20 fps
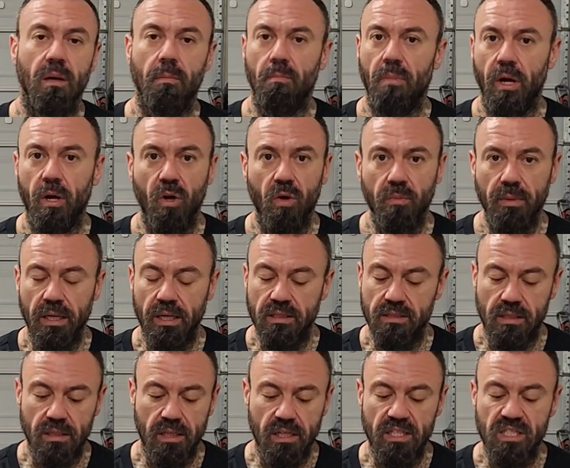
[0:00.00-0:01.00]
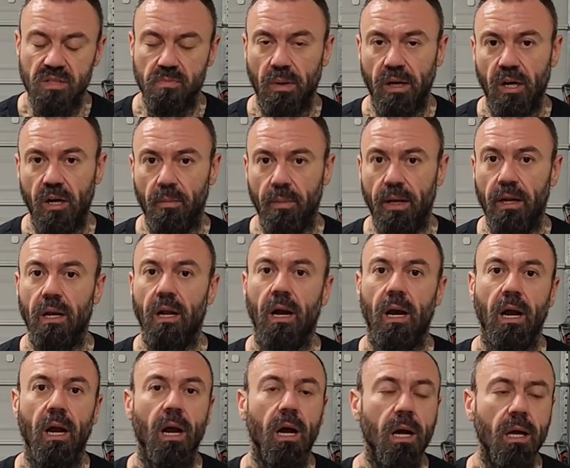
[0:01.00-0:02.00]
by all means, experiment.
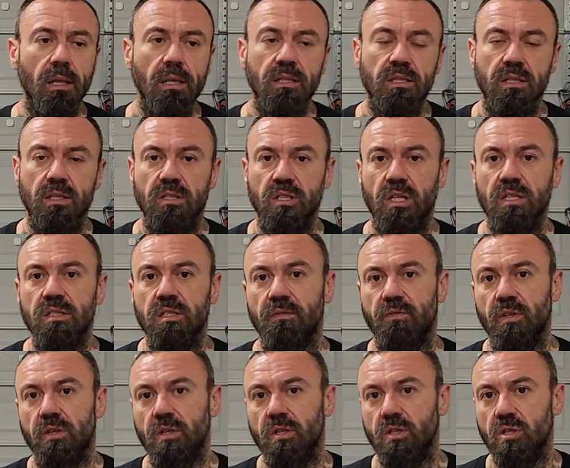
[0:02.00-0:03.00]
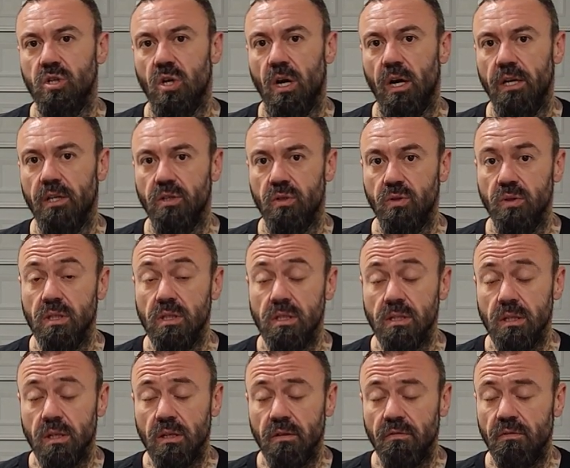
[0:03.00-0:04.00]
I highly suggest if you're going to try do this
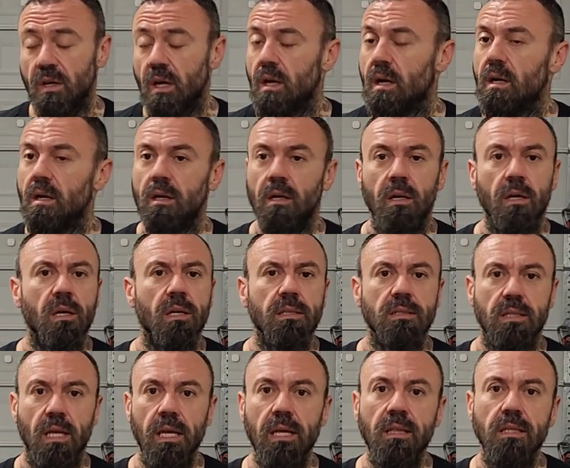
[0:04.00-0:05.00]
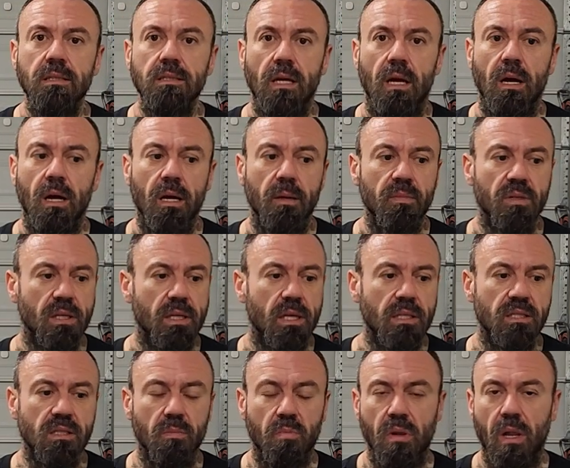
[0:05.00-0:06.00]
stuff, take the time to
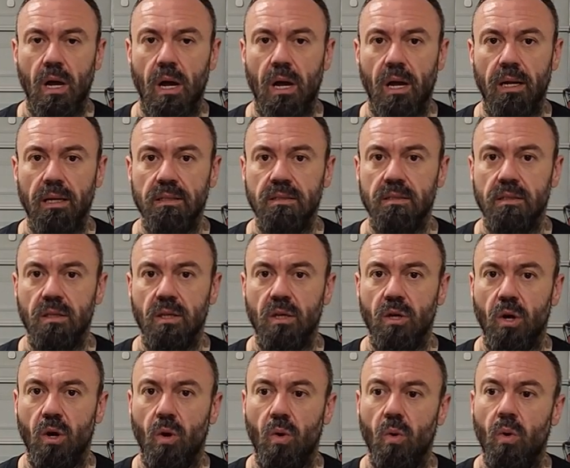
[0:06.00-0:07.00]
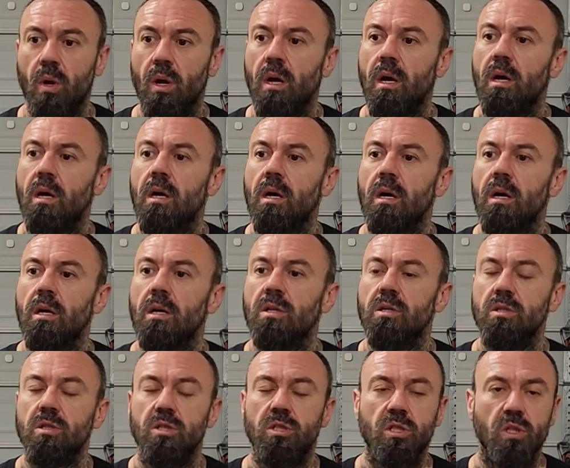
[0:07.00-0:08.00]
get supplies, you know,
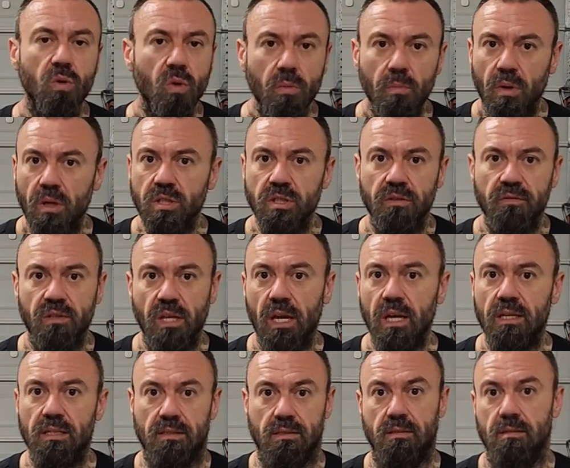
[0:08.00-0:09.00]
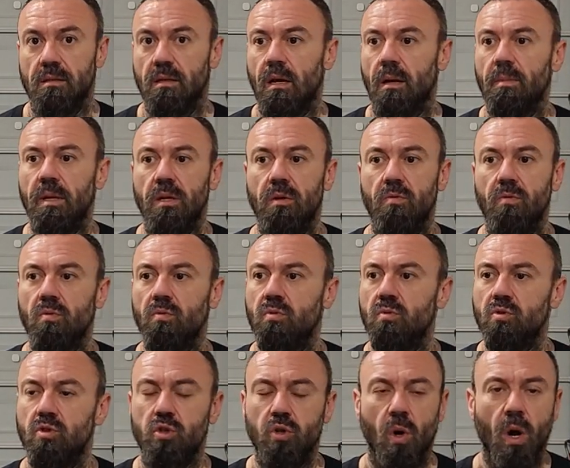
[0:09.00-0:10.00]
do a bunch of tests. I mean,
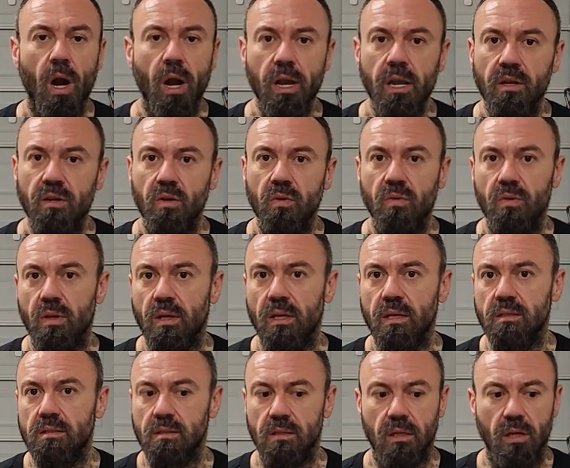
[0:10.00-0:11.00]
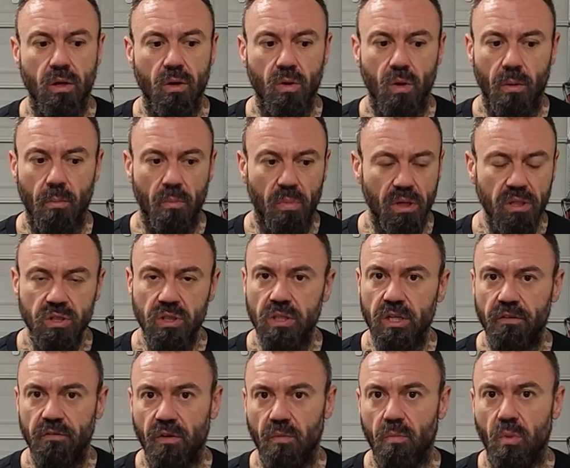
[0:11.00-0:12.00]
try and do things, you know, a bunch of
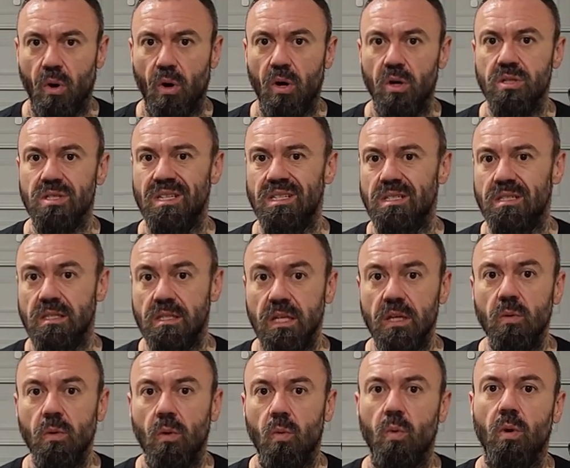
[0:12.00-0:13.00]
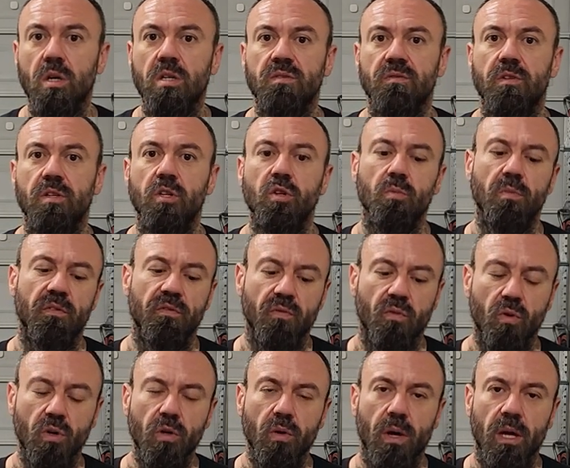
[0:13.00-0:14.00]
different parts and see what works for you
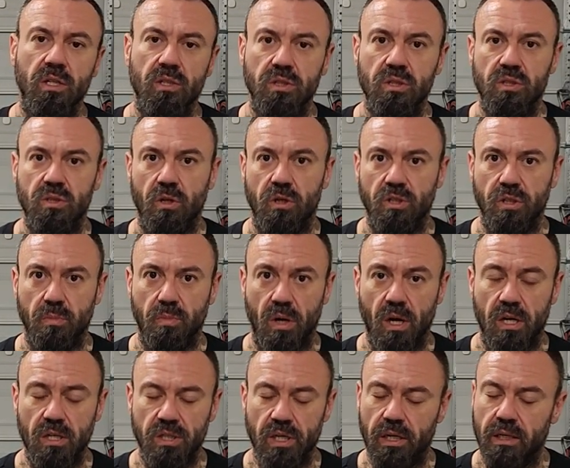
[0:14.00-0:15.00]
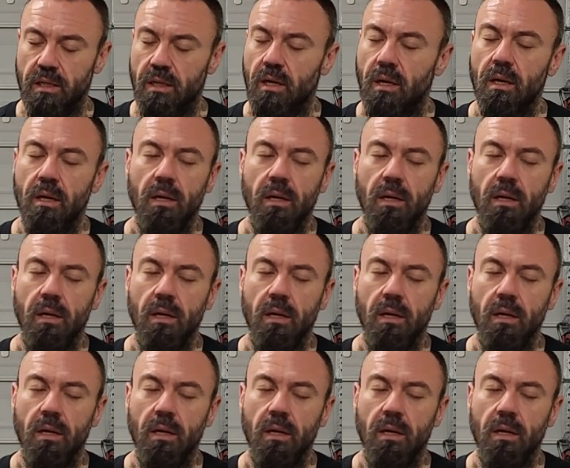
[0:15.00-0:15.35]
before you actually start your project.